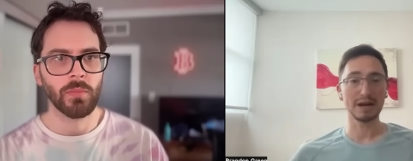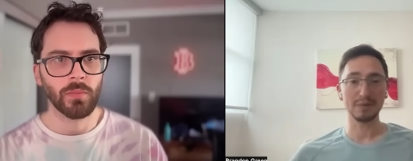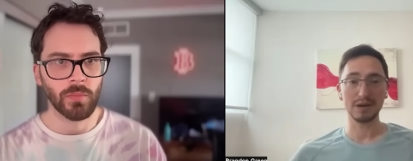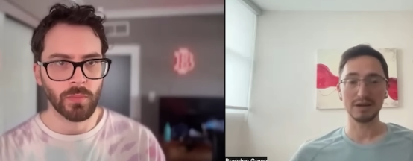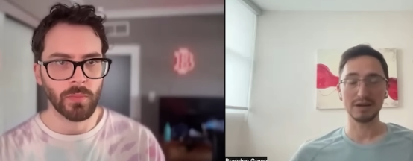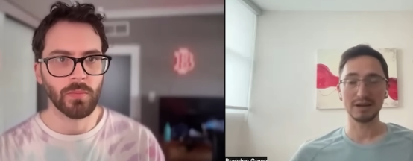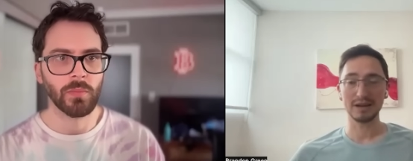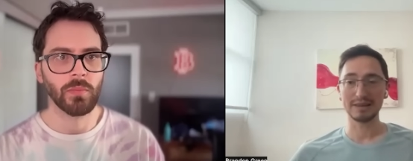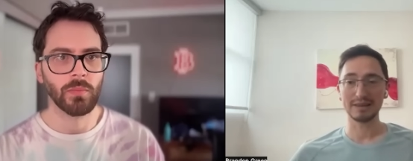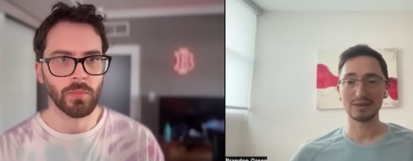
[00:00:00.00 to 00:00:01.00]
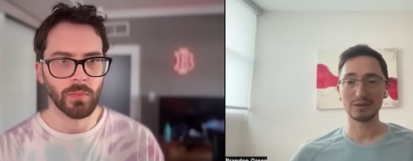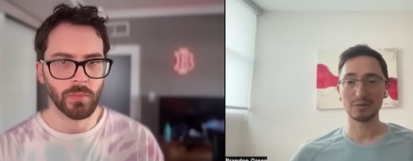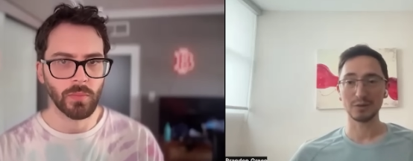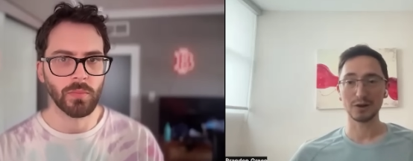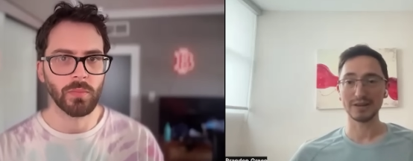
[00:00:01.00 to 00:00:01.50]
Speaker 1: opinion. And I think there,
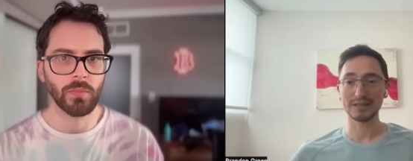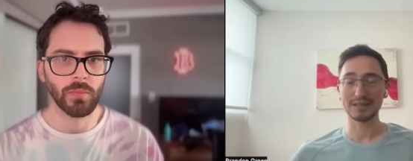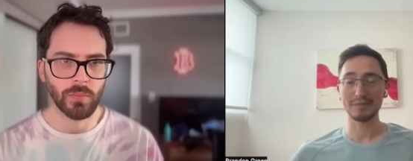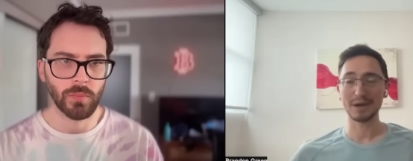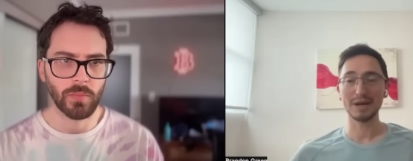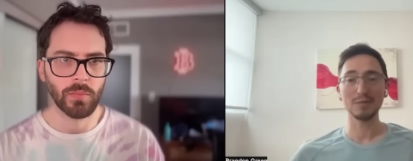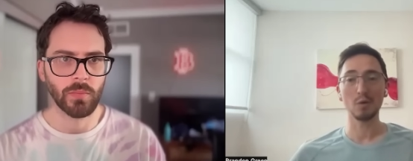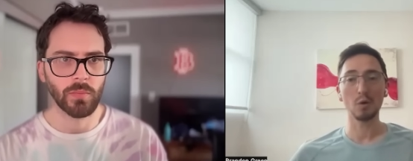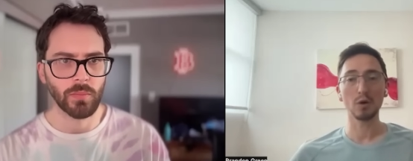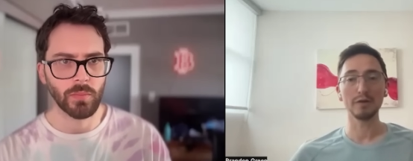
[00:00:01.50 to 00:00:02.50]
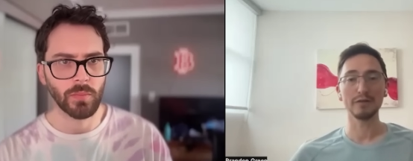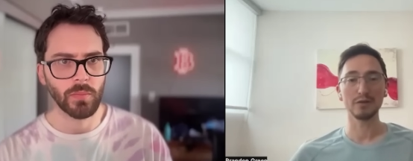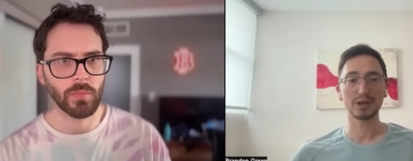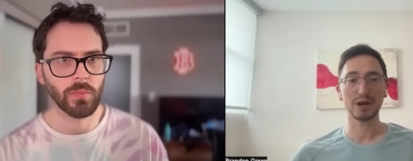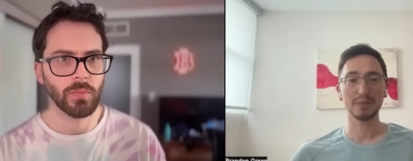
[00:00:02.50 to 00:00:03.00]
we're going to see many more of
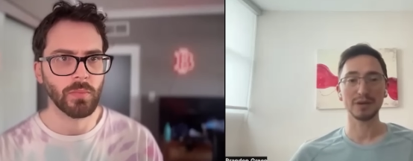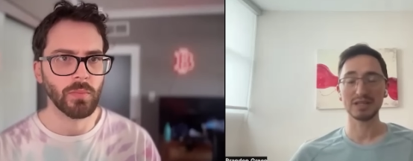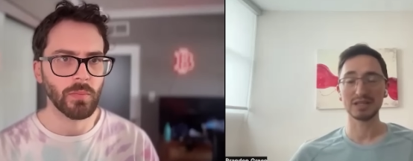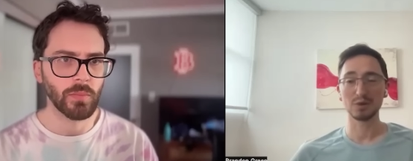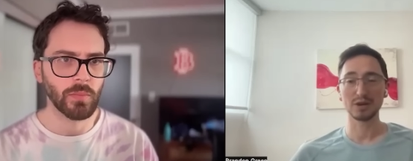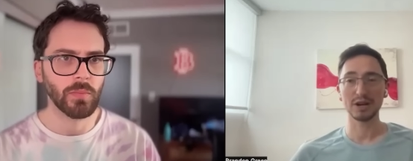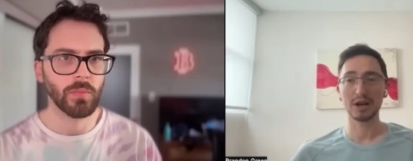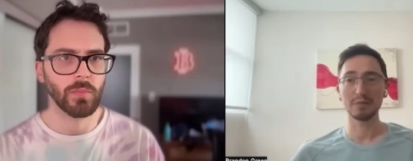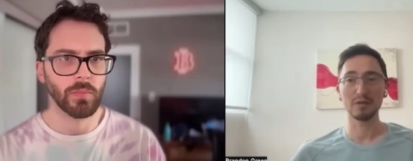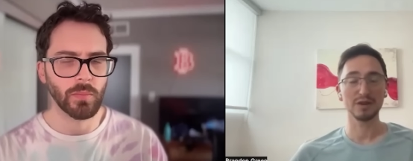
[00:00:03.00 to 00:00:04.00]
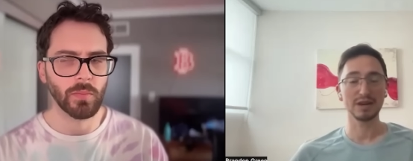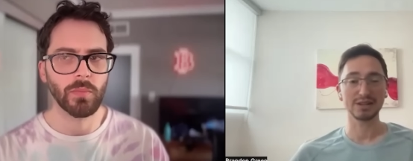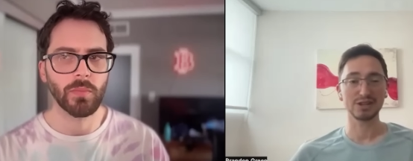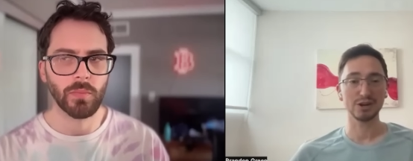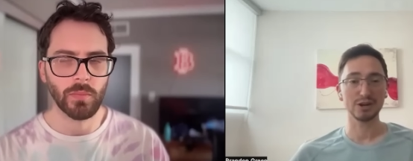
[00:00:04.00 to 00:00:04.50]
those companies springing up over the
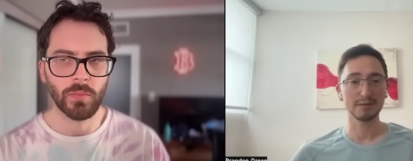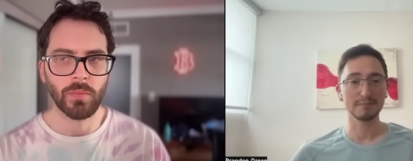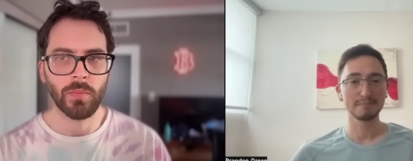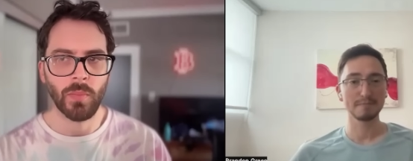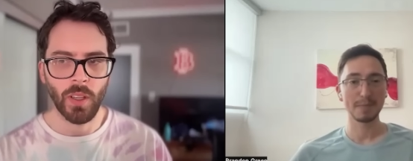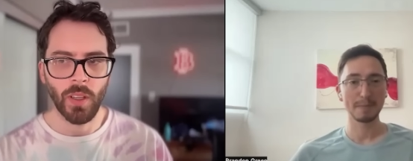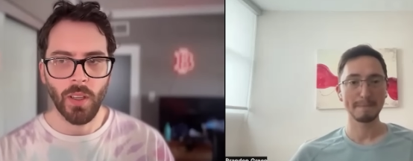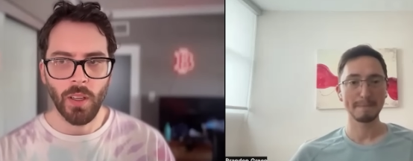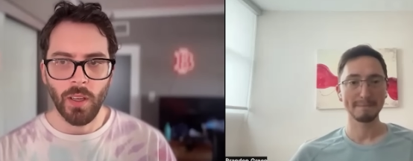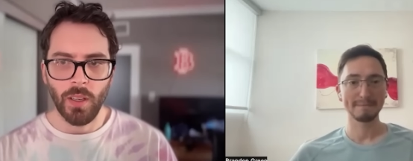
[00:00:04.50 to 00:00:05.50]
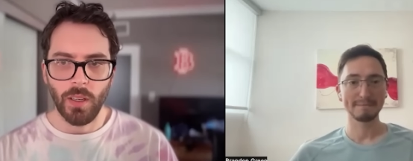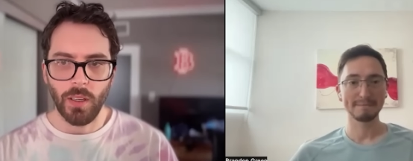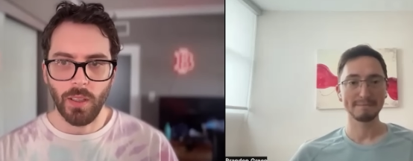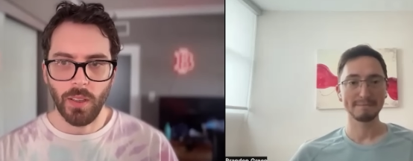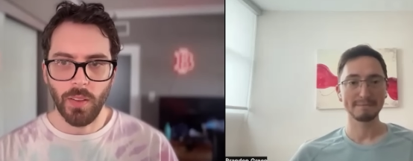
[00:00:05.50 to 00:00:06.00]
next year.
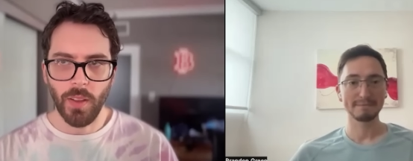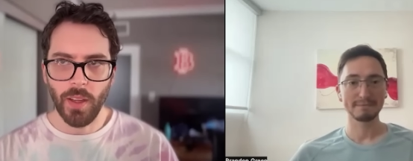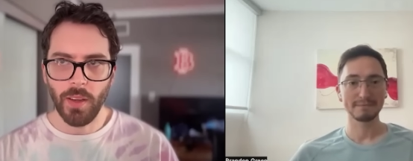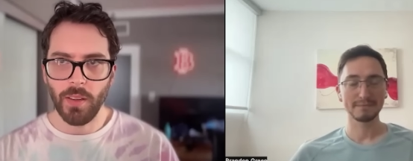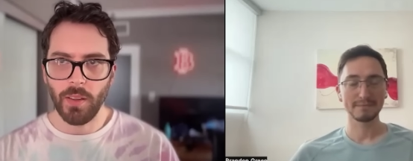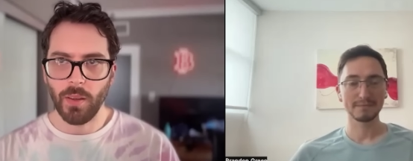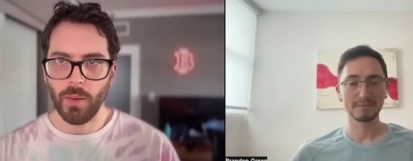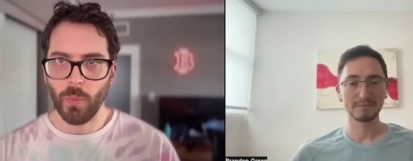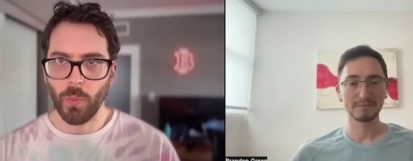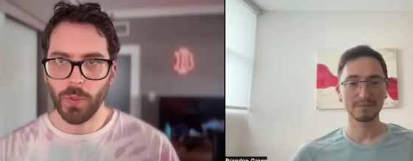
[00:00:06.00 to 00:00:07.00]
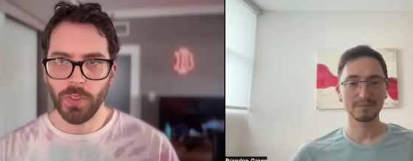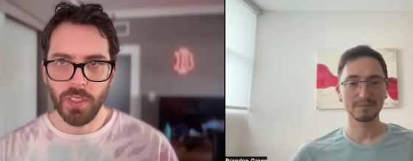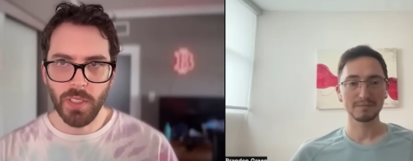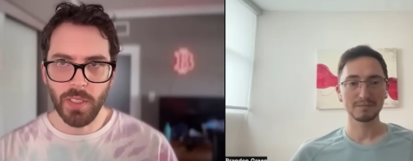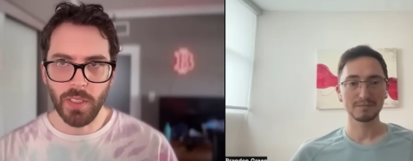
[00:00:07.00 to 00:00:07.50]
Speaker 2: And then we're
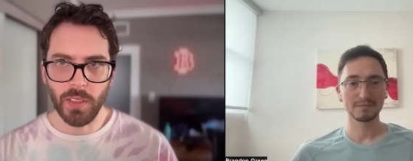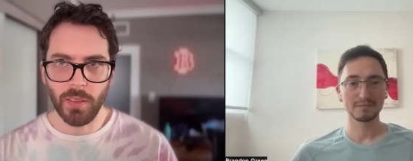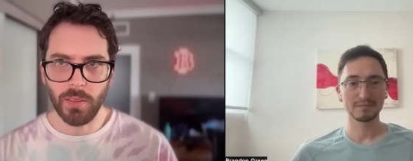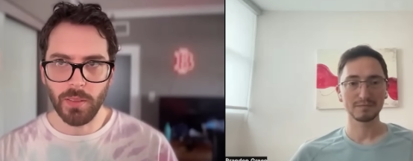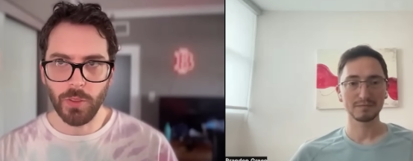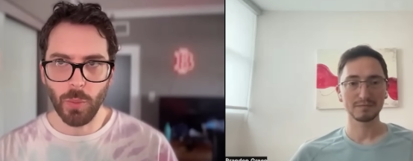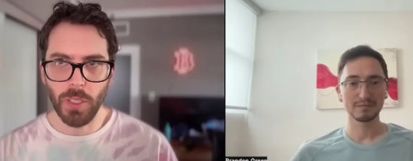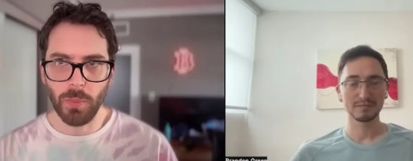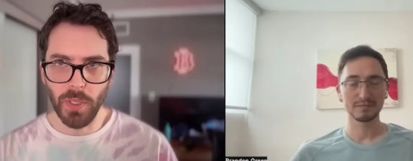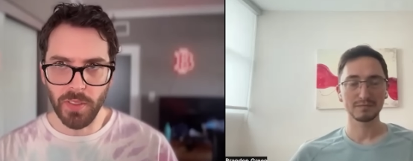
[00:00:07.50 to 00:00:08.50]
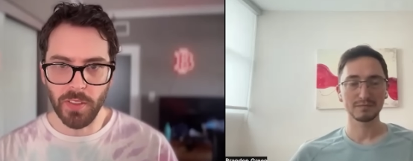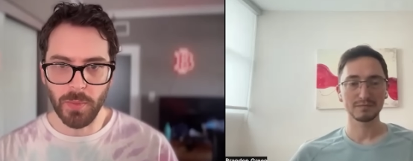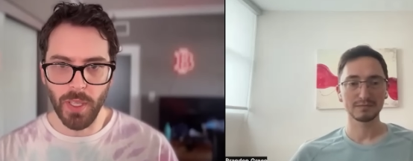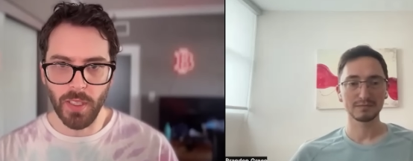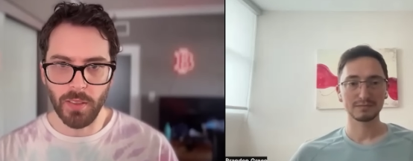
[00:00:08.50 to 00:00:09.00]
seeing so many
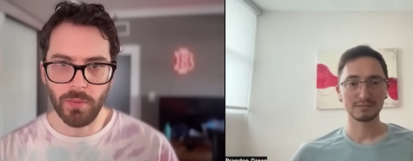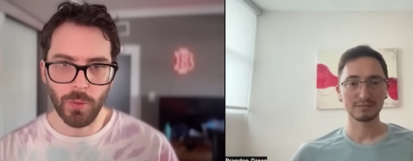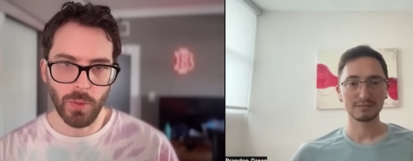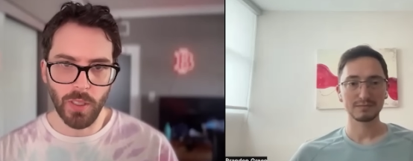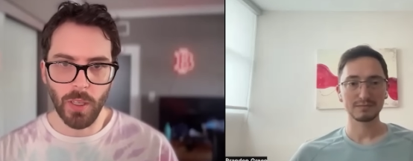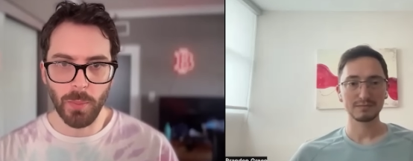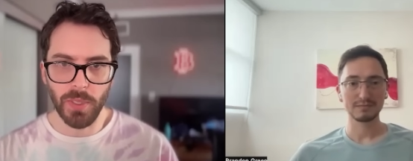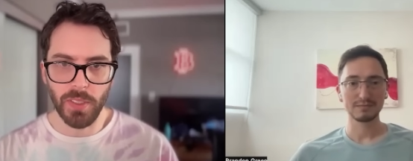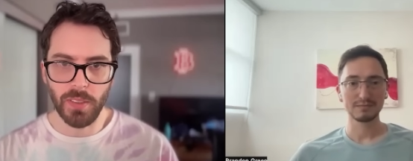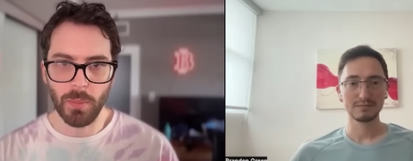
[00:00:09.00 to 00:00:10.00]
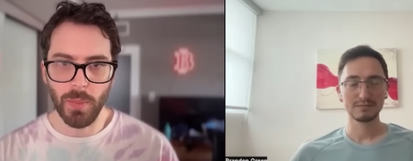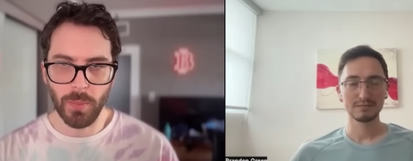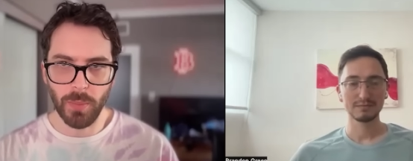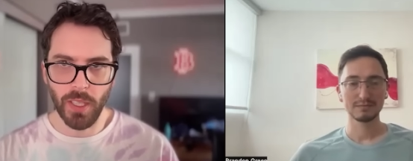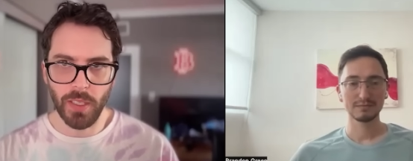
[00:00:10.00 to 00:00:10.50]
businessmen or like companies like
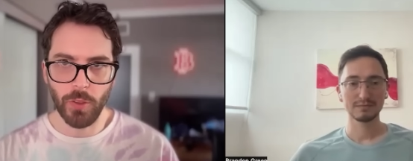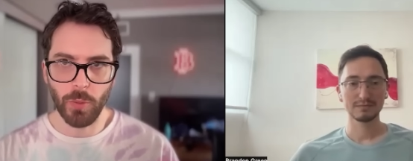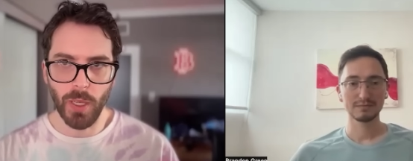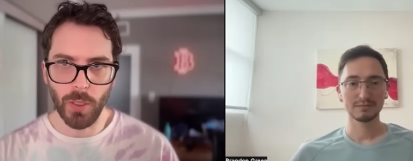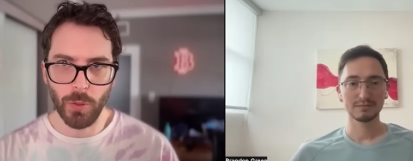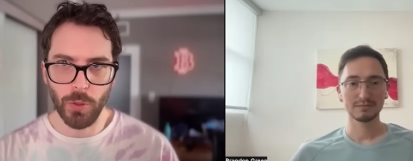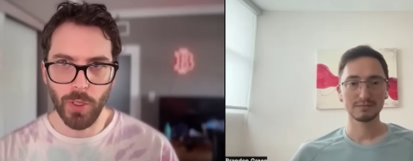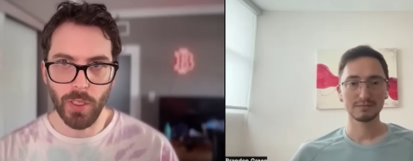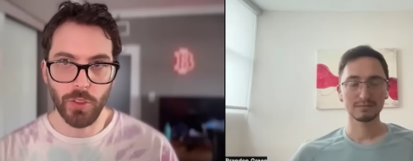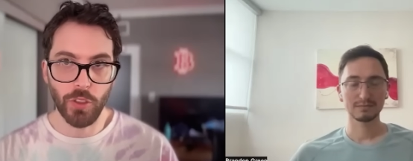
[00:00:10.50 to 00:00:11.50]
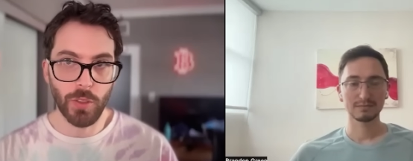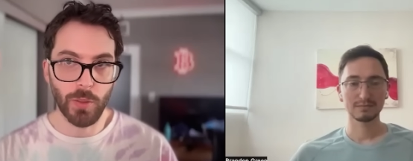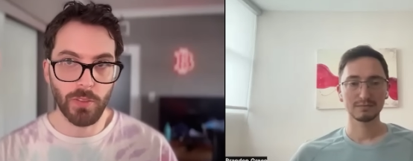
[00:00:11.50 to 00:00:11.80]
MetaPlanet or MicroStrategy, or